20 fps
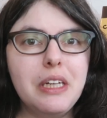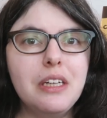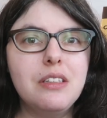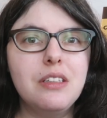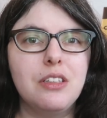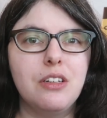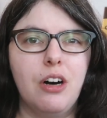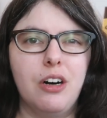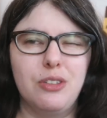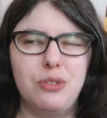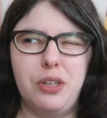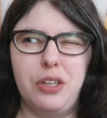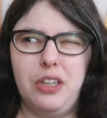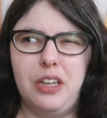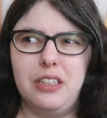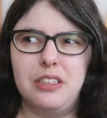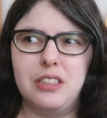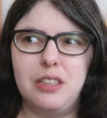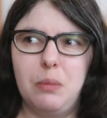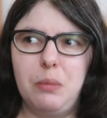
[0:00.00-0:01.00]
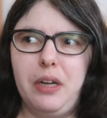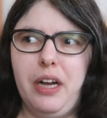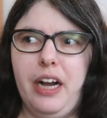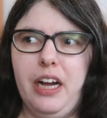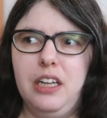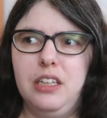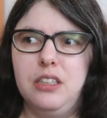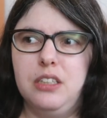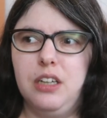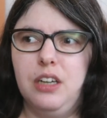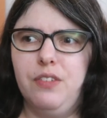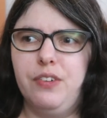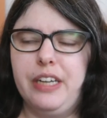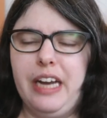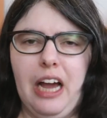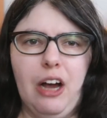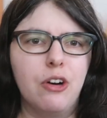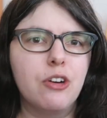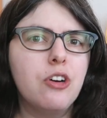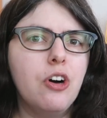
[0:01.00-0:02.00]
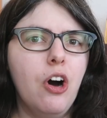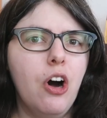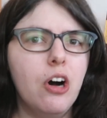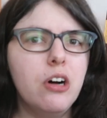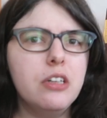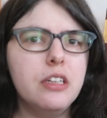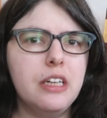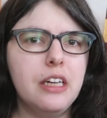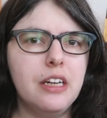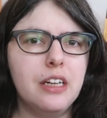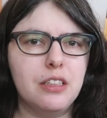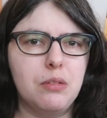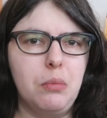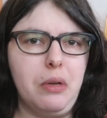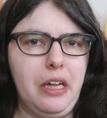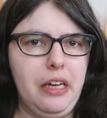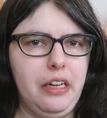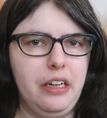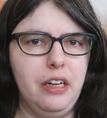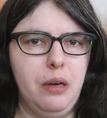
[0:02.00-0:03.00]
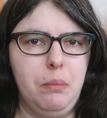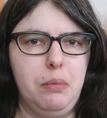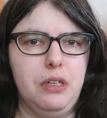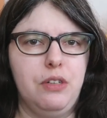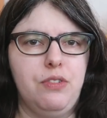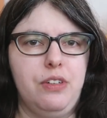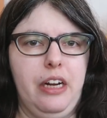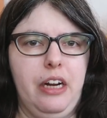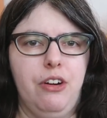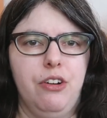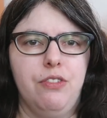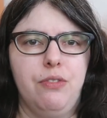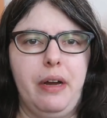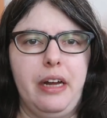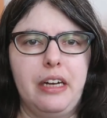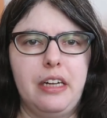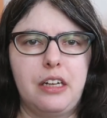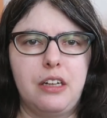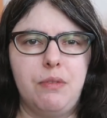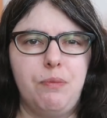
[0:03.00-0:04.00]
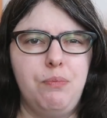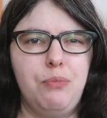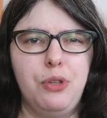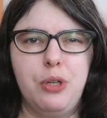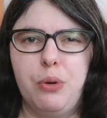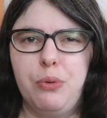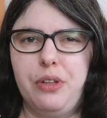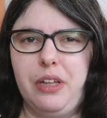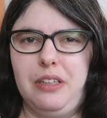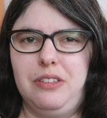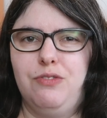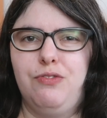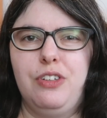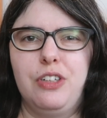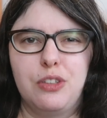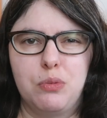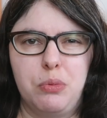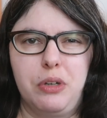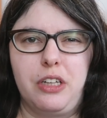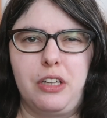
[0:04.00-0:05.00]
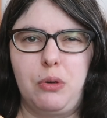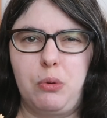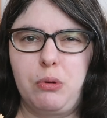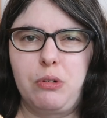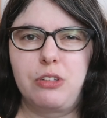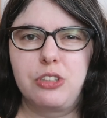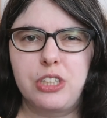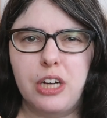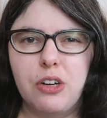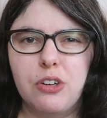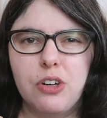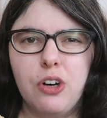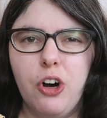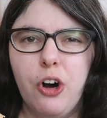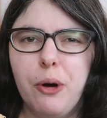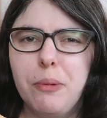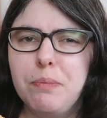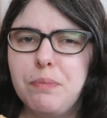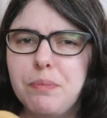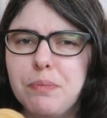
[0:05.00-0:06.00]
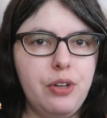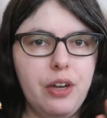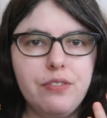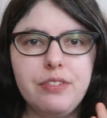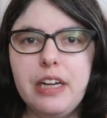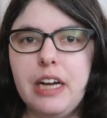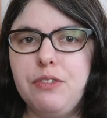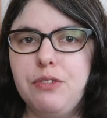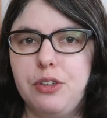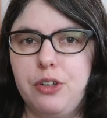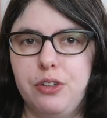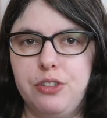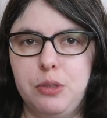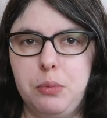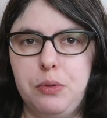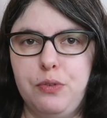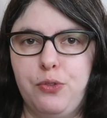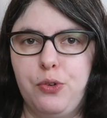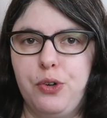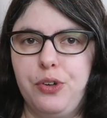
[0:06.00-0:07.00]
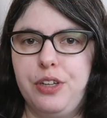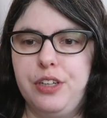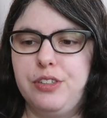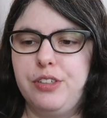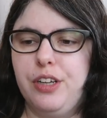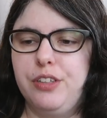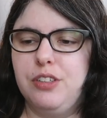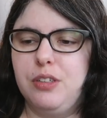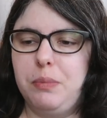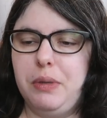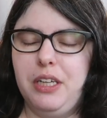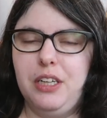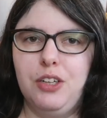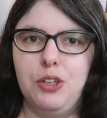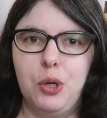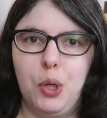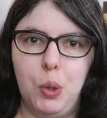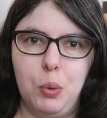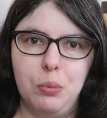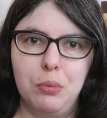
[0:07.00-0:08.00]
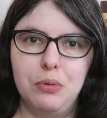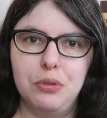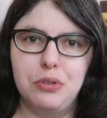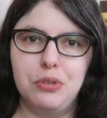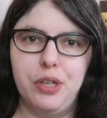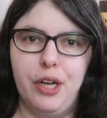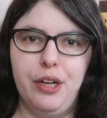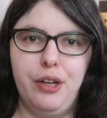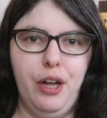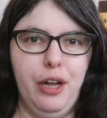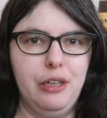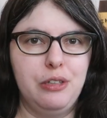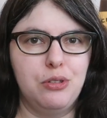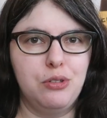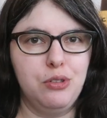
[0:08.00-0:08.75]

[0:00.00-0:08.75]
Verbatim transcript: peel and also I think some kind of an alcohol in it because I'm getting a bit of an aromatic note that feels more like an orange alcohol. If you haven't had ricotta before, this ends up eating almost like a